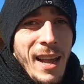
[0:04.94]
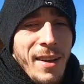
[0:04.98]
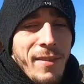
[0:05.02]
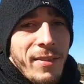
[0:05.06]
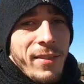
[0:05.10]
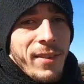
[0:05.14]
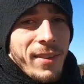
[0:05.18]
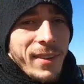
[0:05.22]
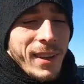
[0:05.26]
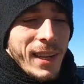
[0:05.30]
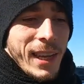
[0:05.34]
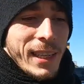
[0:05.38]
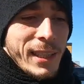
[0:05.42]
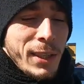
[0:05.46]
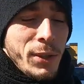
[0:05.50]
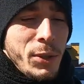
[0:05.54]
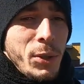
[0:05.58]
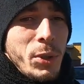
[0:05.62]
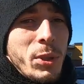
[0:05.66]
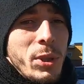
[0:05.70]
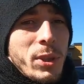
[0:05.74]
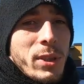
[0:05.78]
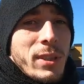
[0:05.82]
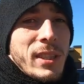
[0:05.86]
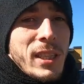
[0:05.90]
have an
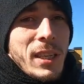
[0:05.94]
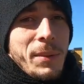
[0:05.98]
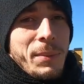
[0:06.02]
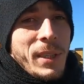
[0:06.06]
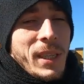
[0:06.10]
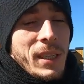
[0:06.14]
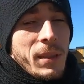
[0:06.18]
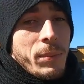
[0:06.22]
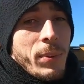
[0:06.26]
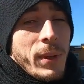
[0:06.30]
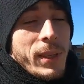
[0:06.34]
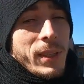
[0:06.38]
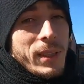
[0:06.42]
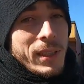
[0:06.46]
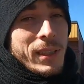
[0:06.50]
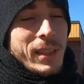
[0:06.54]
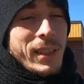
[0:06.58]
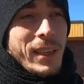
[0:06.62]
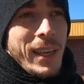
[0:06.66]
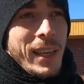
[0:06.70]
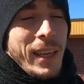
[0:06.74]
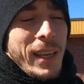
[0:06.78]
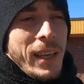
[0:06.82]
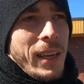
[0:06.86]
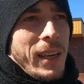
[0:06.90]
unusual subject, but
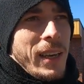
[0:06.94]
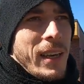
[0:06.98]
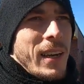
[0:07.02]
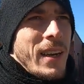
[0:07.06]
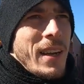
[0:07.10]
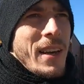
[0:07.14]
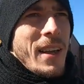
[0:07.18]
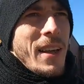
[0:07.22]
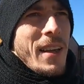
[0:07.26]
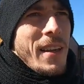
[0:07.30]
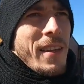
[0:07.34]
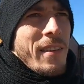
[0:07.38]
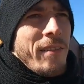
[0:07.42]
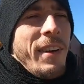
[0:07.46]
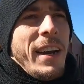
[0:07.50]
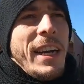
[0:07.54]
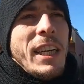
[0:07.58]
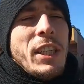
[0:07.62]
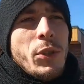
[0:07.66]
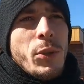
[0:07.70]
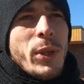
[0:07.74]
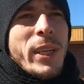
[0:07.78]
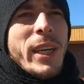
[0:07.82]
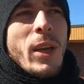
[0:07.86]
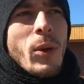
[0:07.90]
a
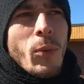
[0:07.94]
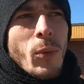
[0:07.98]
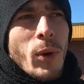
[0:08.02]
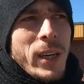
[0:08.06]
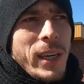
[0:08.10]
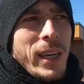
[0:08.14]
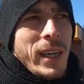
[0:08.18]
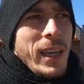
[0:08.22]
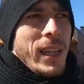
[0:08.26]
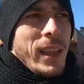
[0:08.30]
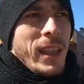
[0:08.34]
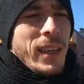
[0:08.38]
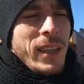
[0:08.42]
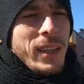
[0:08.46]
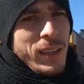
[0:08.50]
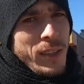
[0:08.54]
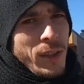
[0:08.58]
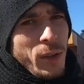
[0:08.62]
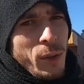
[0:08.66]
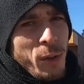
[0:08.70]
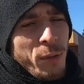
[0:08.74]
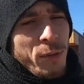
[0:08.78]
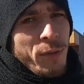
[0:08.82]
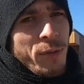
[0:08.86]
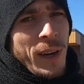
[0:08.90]
very intriguing one, and I
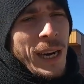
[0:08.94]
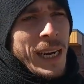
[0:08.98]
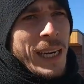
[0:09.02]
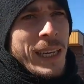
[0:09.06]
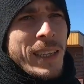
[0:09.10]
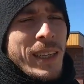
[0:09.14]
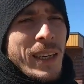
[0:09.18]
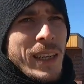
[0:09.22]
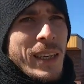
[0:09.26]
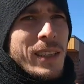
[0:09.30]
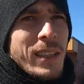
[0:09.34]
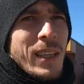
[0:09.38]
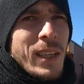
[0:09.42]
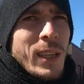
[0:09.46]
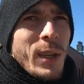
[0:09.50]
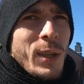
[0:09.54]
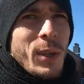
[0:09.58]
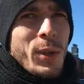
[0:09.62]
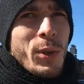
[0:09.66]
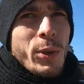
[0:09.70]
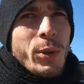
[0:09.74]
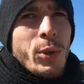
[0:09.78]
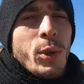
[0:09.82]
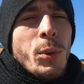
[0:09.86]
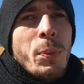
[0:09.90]
think you'll find it
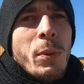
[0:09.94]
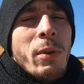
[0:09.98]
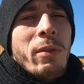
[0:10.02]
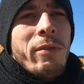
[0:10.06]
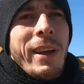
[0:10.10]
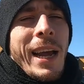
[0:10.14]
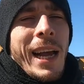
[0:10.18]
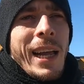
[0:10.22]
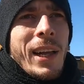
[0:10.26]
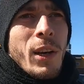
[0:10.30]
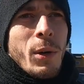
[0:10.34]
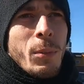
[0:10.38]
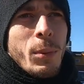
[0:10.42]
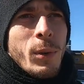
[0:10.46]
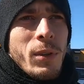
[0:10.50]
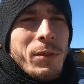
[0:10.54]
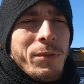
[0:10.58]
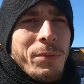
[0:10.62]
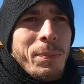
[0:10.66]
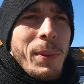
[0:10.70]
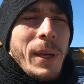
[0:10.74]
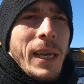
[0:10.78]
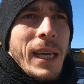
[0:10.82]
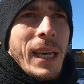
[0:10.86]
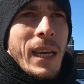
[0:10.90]
super
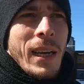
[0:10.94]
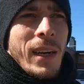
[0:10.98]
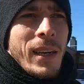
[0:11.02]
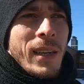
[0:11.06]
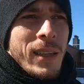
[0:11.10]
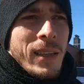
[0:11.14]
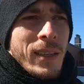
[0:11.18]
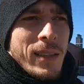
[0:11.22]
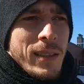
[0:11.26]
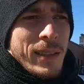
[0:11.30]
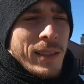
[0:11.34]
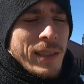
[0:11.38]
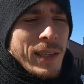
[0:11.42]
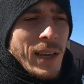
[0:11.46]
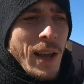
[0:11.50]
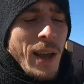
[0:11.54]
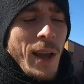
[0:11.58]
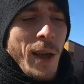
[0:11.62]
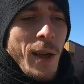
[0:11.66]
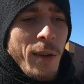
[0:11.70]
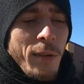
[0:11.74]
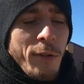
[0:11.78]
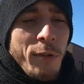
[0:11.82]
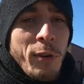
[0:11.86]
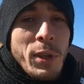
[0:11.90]
valuable because
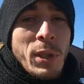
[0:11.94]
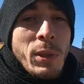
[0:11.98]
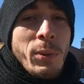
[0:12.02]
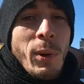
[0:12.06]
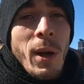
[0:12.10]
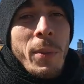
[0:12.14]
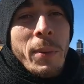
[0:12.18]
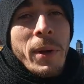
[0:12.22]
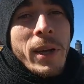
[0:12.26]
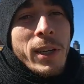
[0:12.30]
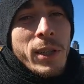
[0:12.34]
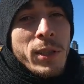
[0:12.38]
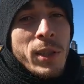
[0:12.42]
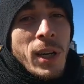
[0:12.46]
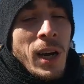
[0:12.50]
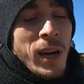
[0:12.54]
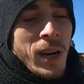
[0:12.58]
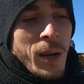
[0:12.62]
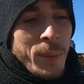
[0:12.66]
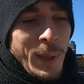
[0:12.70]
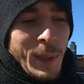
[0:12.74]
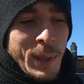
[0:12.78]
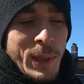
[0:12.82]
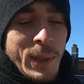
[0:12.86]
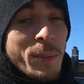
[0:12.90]
first of all, I'm gonna
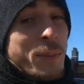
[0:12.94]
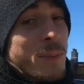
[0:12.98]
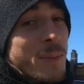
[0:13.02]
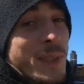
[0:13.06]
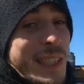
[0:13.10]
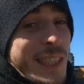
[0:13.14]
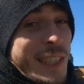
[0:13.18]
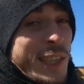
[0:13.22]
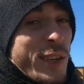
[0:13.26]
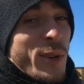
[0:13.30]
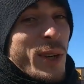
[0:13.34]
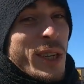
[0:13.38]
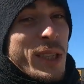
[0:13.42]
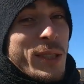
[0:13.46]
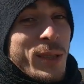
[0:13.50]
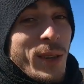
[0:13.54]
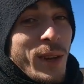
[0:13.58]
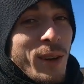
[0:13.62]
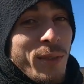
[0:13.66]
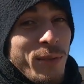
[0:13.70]
talk about some secrets